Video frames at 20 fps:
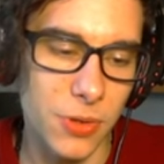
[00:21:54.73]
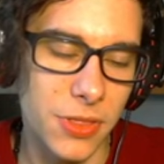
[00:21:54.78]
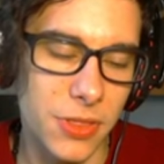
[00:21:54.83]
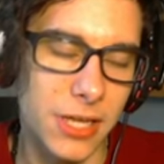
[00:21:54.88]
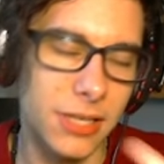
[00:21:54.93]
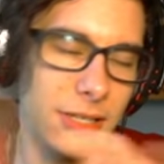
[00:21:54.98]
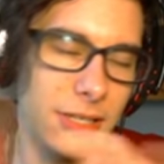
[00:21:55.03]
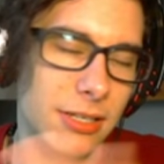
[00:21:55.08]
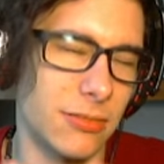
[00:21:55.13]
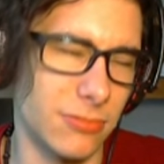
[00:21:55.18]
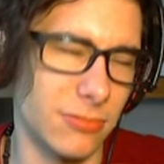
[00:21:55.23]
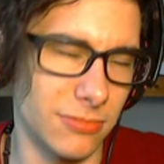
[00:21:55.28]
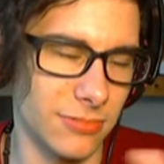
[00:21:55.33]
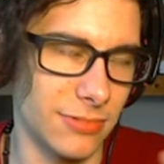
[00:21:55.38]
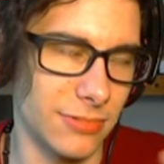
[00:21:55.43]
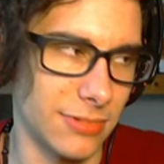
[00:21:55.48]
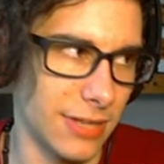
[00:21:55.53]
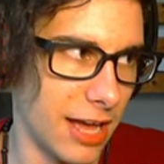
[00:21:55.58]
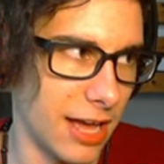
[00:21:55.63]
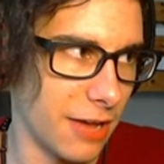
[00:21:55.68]
it,
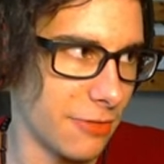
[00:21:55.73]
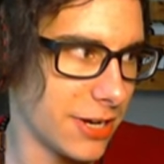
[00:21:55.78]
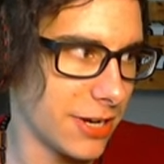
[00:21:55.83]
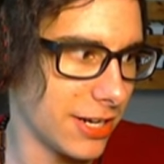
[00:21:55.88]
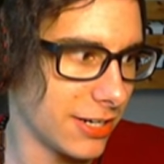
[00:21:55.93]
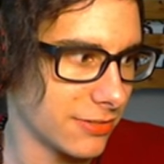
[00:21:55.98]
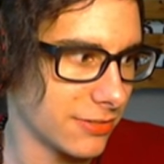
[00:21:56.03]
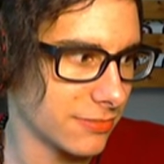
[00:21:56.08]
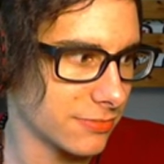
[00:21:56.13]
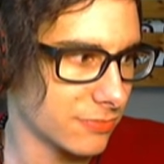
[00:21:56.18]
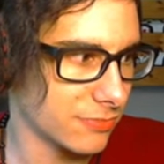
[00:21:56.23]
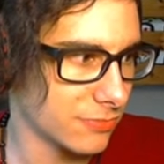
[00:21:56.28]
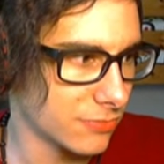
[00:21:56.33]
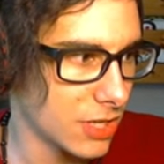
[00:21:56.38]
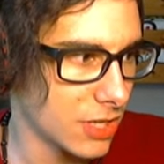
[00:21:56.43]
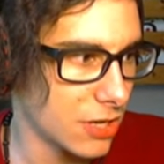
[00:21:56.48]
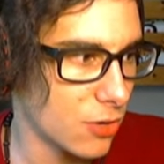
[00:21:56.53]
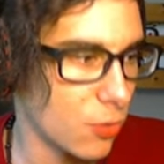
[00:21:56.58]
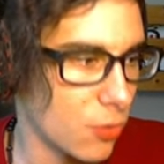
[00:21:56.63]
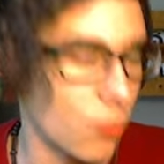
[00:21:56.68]
I mean,
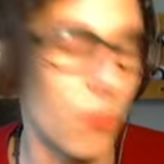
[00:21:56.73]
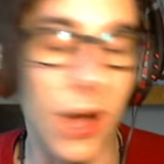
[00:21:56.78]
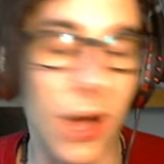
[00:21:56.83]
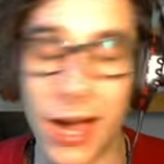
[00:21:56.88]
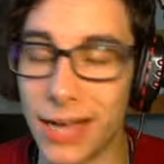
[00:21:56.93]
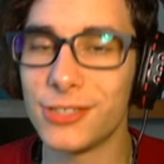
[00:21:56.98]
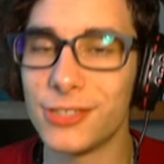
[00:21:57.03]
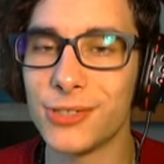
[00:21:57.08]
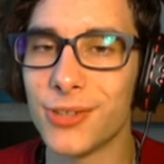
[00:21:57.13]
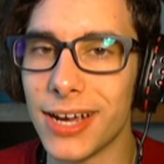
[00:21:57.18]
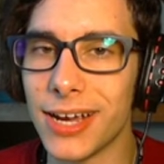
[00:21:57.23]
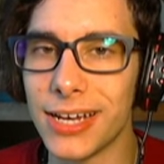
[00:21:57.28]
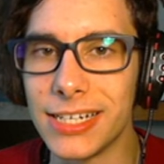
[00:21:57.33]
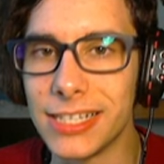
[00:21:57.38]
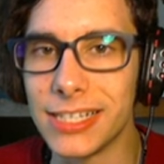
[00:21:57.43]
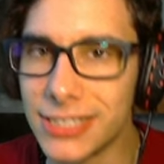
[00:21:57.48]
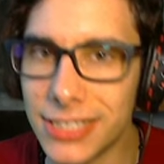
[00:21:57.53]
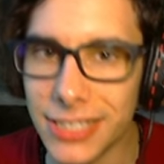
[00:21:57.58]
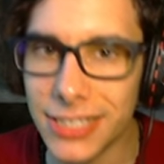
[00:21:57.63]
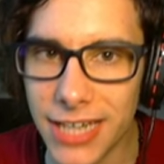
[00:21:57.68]
why do I
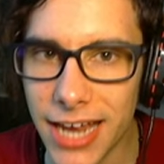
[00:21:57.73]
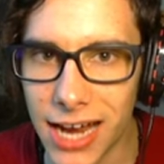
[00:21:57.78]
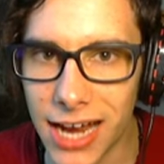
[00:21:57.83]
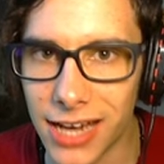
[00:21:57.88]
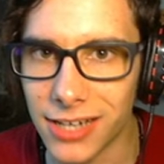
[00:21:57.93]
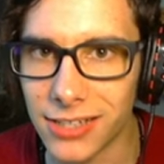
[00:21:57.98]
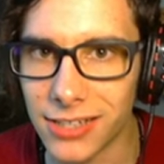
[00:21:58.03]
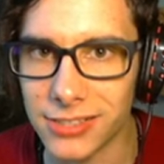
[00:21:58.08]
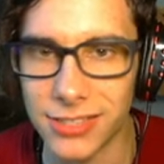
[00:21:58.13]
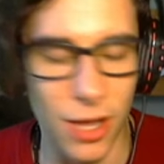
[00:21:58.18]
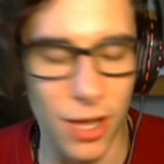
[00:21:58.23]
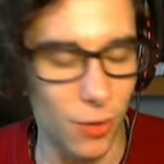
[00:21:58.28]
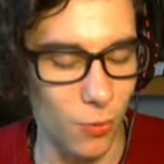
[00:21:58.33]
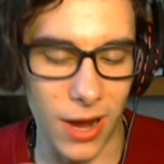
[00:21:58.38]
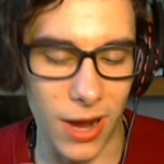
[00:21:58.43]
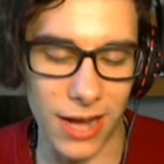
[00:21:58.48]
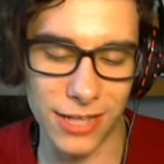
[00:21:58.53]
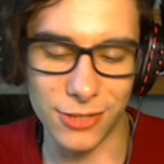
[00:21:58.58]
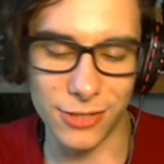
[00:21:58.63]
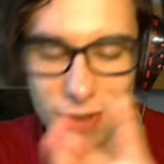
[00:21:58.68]
need the nails?
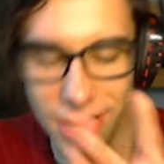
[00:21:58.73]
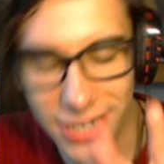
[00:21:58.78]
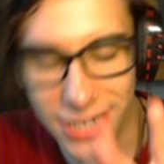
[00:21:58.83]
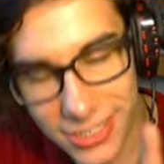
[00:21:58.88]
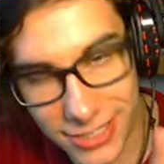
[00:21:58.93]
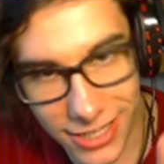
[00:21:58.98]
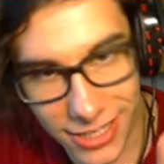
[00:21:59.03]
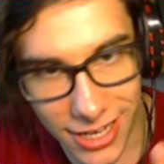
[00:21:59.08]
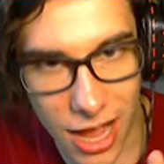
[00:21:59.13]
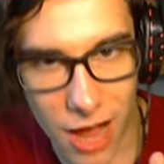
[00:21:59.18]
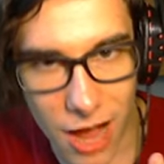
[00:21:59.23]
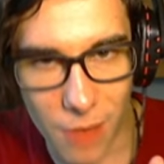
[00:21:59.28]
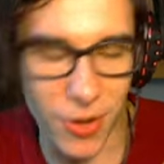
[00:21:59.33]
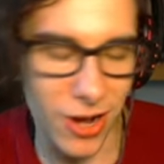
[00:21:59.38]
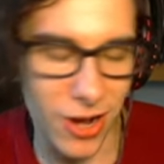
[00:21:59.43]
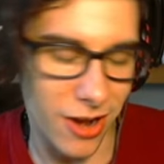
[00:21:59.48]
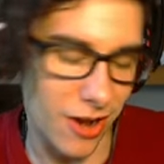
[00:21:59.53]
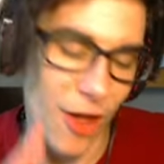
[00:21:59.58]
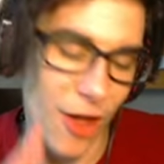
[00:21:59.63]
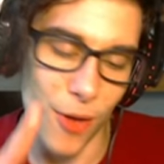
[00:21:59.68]
Why do I need the
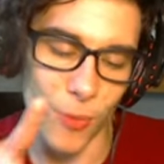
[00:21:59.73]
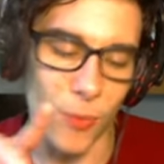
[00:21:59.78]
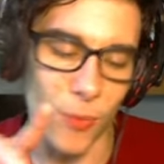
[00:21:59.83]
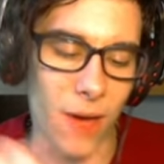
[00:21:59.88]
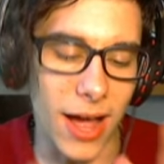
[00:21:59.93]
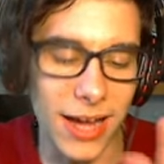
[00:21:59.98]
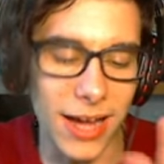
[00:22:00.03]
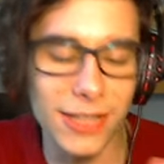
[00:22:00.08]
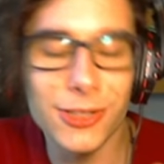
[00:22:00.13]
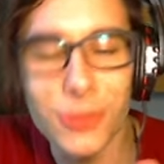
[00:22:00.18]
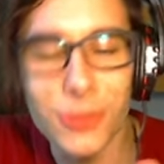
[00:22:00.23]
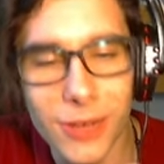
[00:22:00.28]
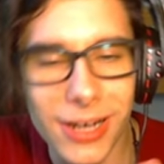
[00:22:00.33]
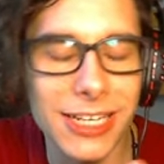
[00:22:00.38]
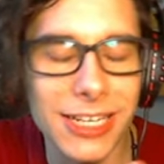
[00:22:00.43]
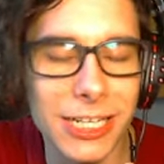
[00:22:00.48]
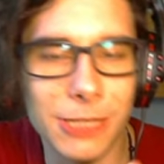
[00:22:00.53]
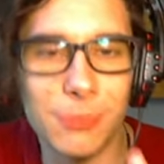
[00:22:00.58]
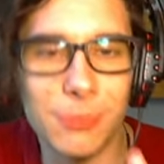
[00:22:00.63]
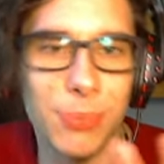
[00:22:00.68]
hammer? Why do I
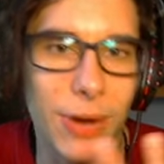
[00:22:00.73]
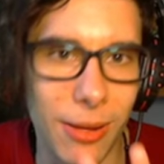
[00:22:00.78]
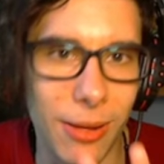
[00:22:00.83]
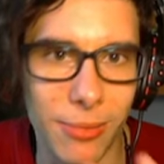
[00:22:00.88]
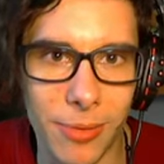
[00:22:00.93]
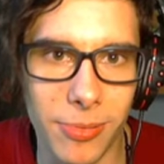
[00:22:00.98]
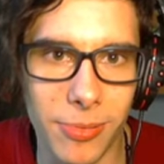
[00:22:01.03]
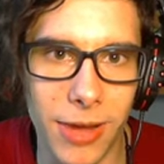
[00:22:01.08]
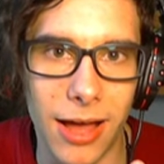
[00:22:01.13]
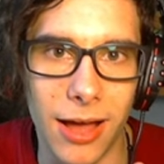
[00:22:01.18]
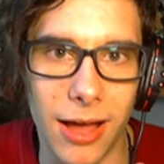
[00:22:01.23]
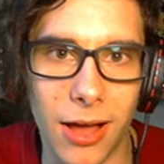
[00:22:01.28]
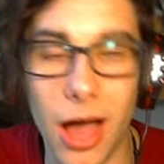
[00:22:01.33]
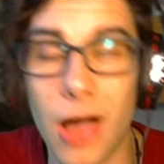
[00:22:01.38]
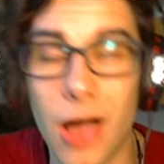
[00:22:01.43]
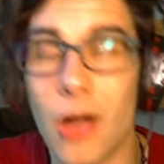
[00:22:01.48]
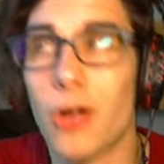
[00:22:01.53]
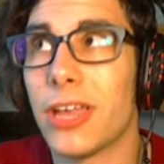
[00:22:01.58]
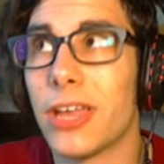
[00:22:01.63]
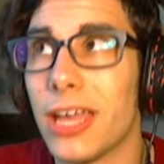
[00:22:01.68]
need blah blah blah?
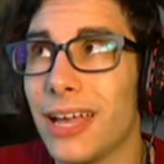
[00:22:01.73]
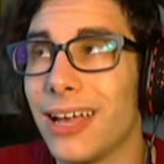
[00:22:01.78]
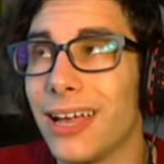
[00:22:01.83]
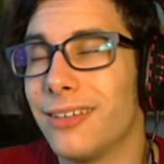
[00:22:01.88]
Ah okay.